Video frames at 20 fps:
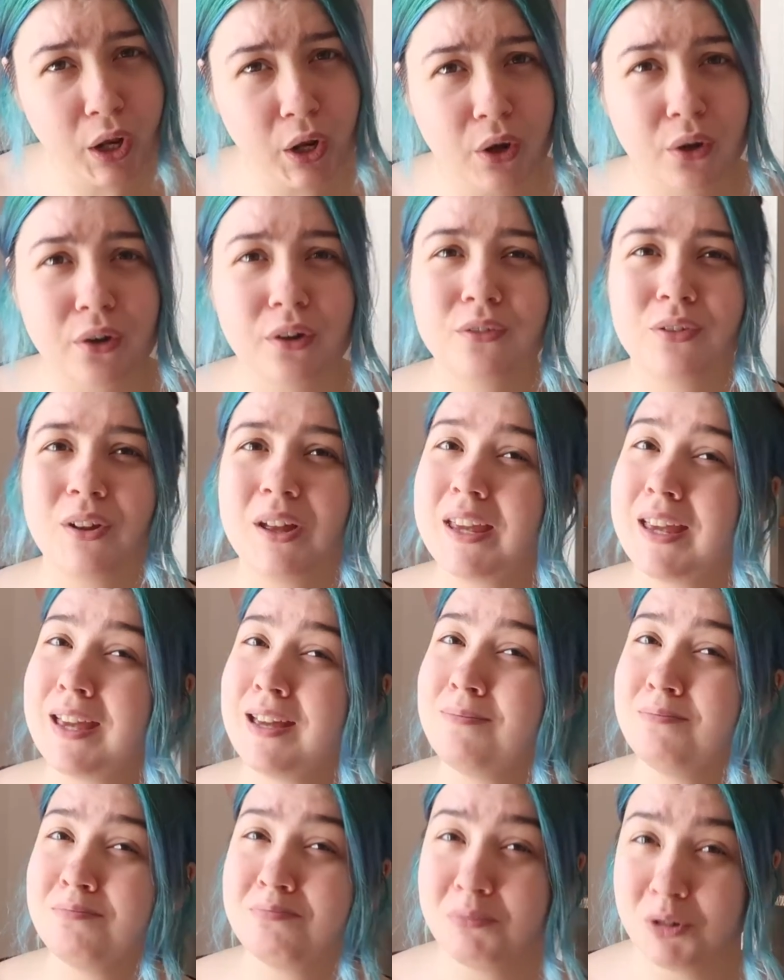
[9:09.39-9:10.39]
a lot of
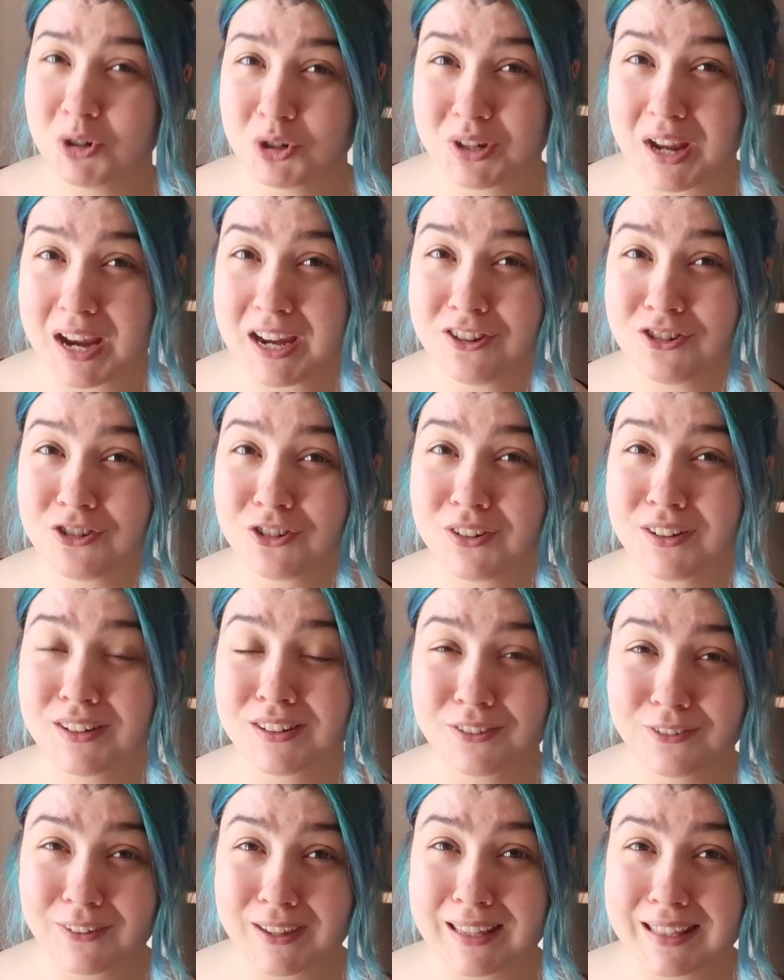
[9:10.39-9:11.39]
like more
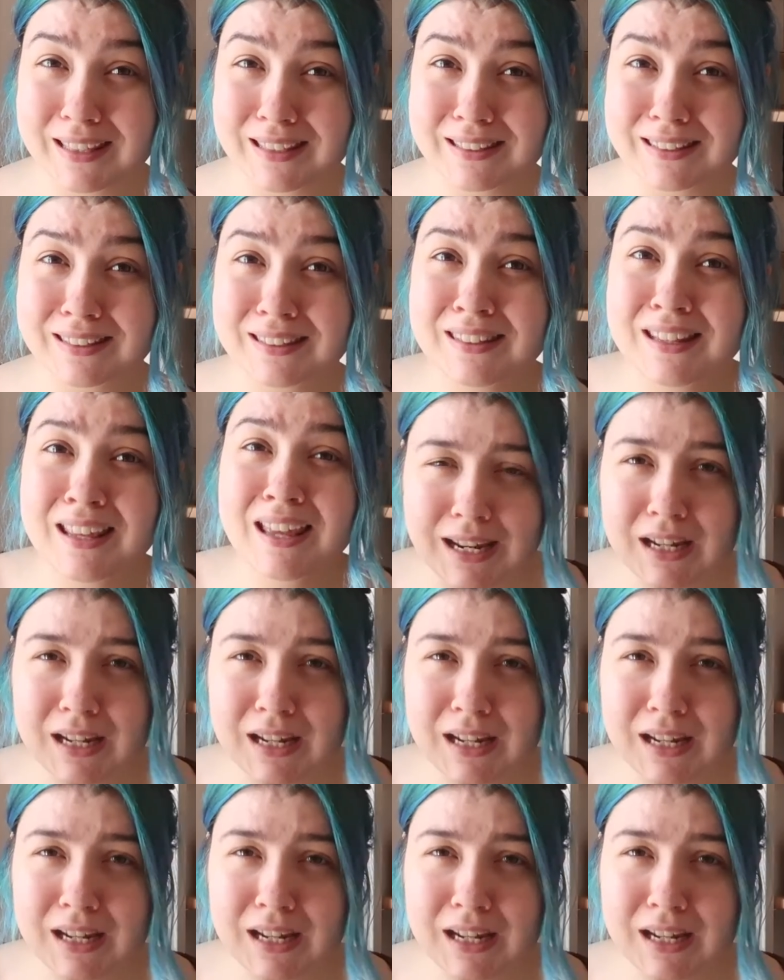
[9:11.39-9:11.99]
dangerous things,